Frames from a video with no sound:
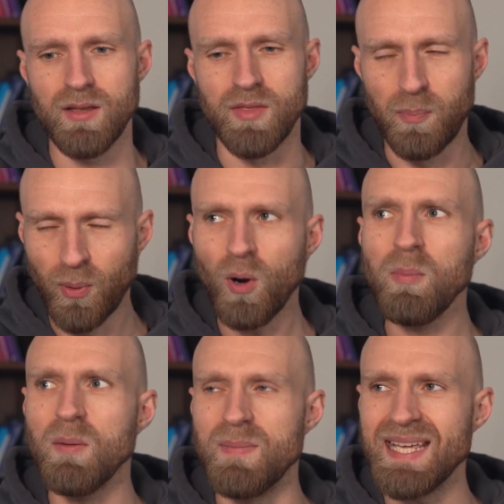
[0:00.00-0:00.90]
The
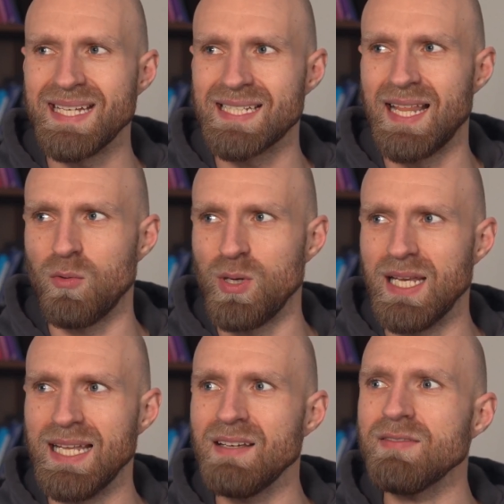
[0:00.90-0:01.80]
problem is that we
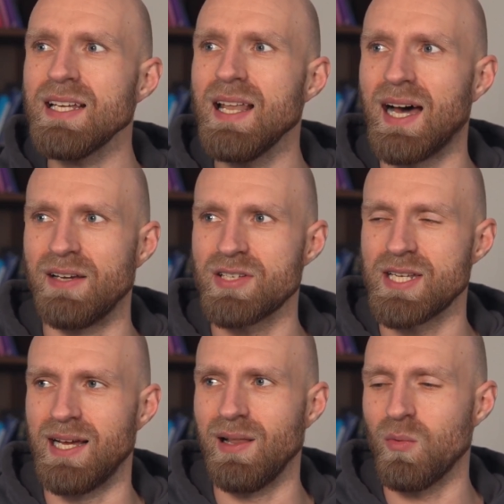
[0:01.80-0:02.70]
live a
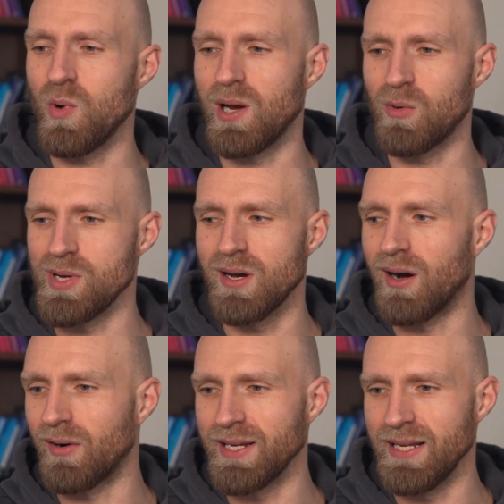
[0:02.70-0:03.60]
lifestyle where we
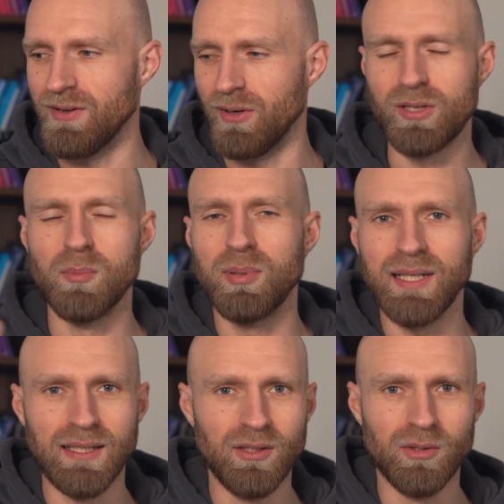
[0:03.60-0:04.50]
are either a
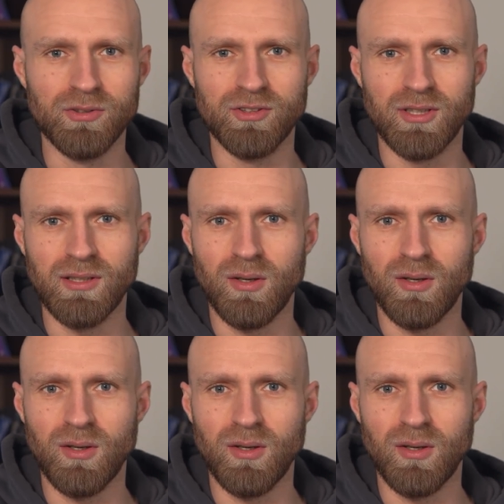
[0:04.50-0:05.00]
complete loser,